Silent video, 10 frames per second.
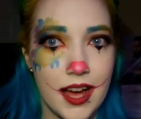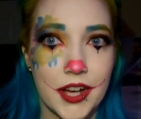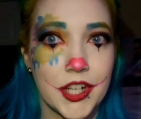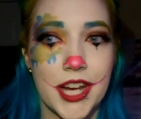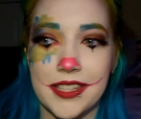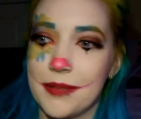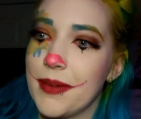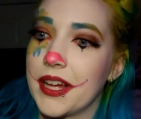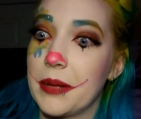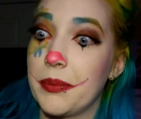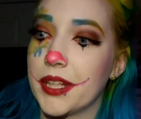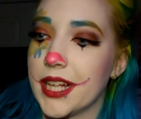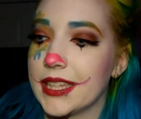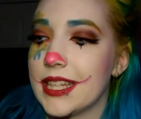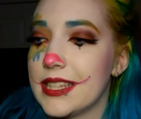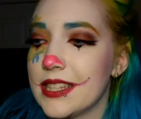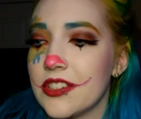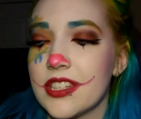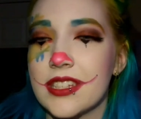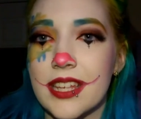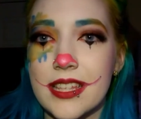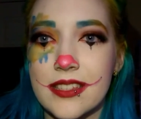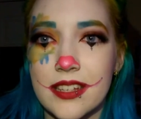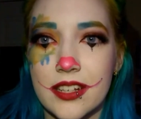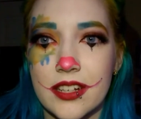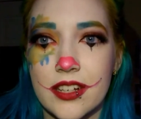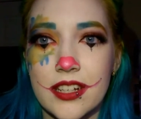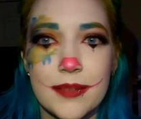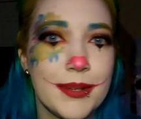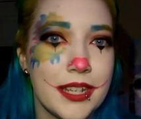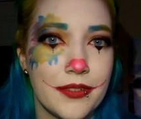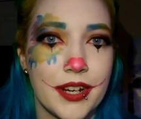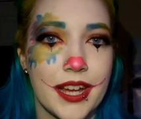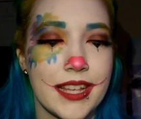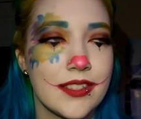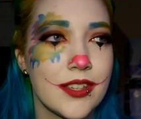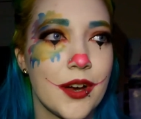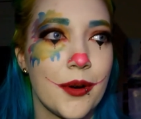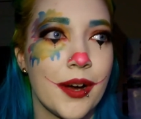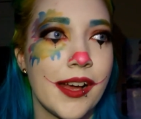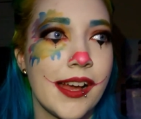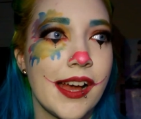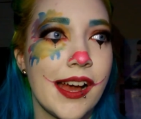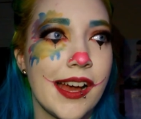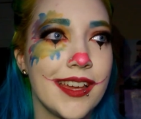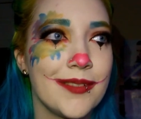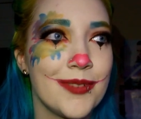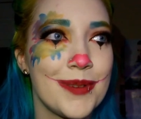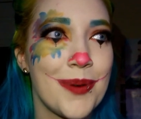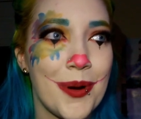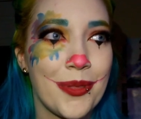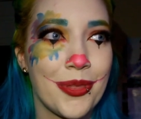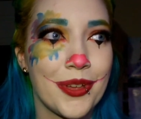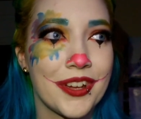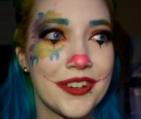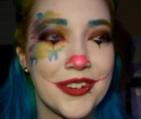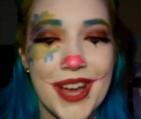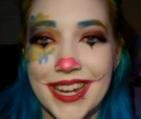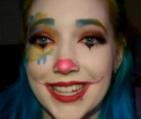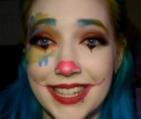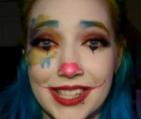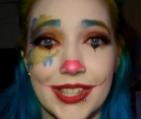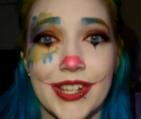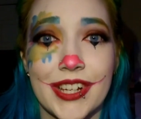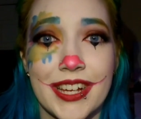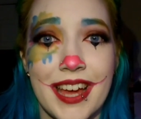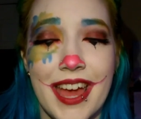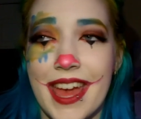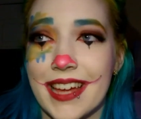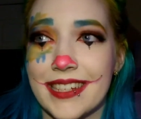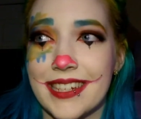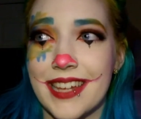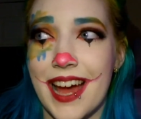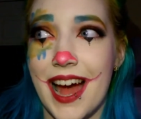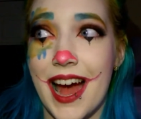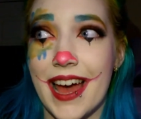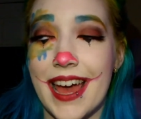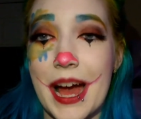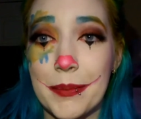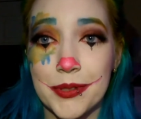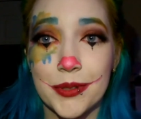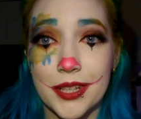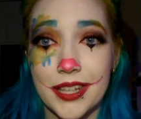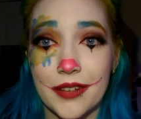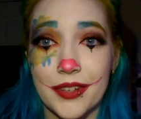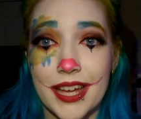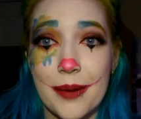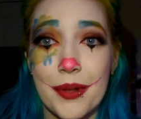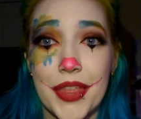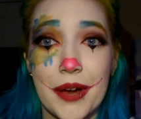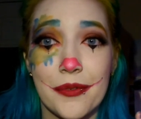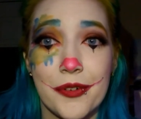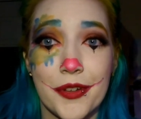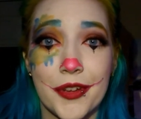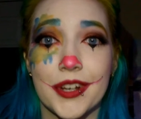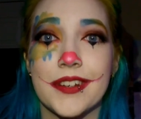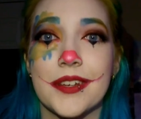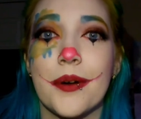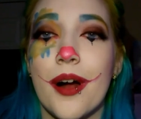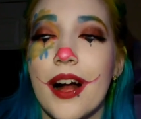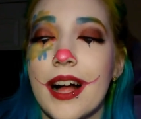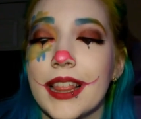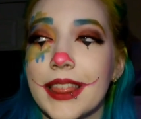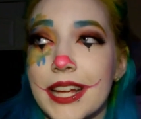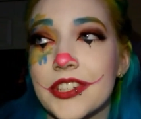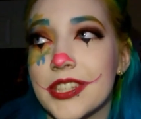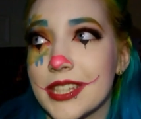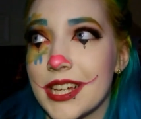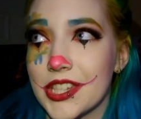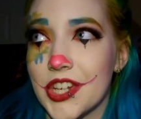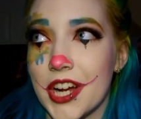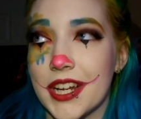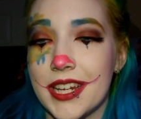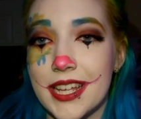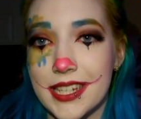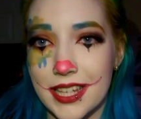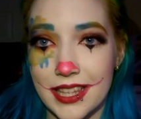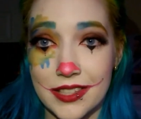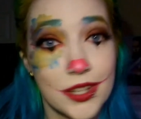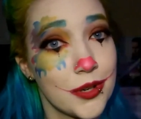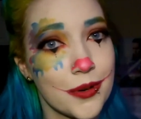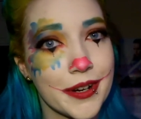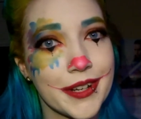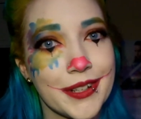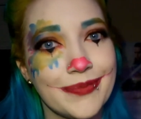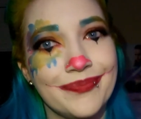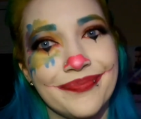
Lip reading: a crazy makeup look like this, and just, it's good to be different. And so we both created this look, and I absolutely love it. And without further ado, let's just get started into this tutorial.